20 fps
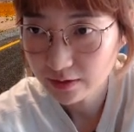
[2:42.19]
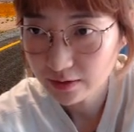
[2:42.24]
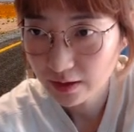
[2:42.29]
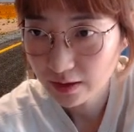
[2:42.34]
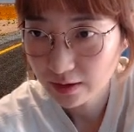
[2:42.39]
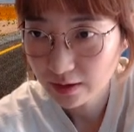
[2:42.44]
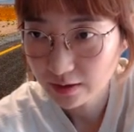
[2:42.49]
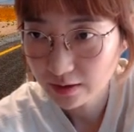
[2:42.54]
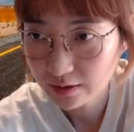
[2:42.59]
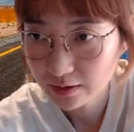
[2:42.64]

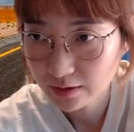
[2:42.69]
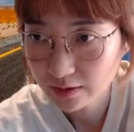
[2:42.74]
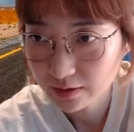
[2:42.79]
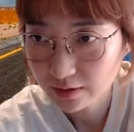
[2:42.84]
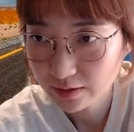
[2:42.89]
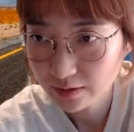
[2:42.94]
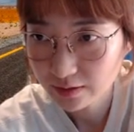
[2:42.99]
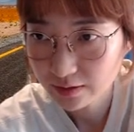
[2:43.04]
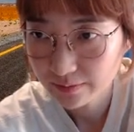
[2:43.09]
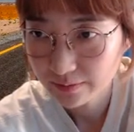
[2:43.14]

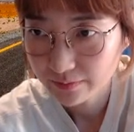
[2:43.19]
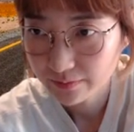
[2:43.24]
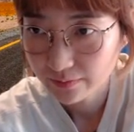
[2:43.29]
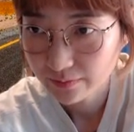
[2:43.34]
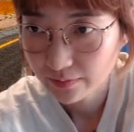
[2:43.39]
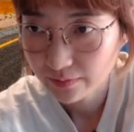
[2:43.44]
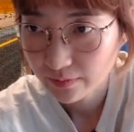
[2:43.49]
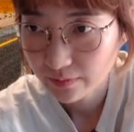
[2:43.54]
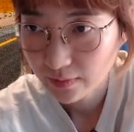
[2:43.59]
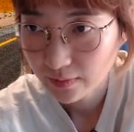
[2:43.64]
Then
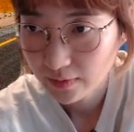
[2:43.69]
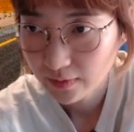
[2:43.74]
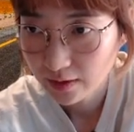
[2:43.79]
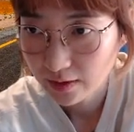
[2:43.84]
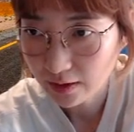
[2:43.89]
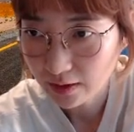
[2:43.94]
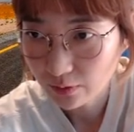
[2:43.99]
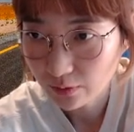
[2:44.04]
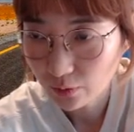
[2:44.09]
yeah,